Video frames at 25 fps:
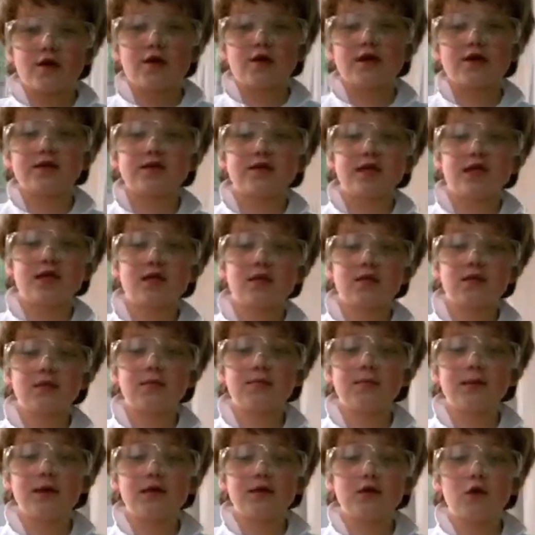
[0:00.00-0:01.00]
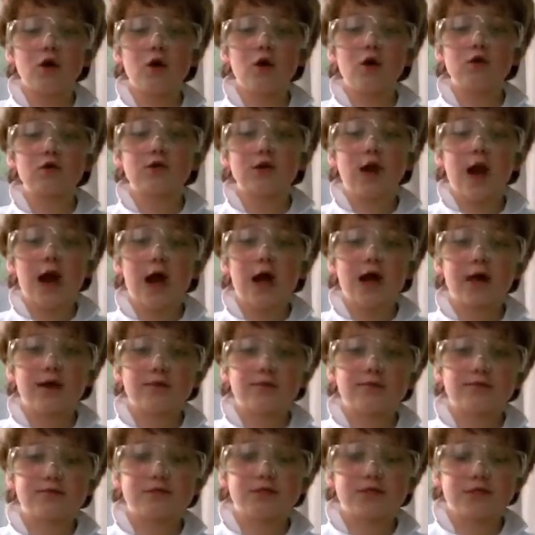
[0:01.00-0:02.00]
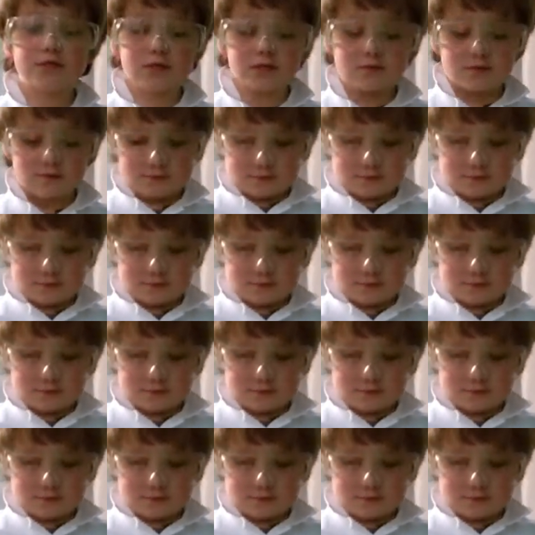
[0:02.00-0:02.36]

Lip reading: Attend them at all times.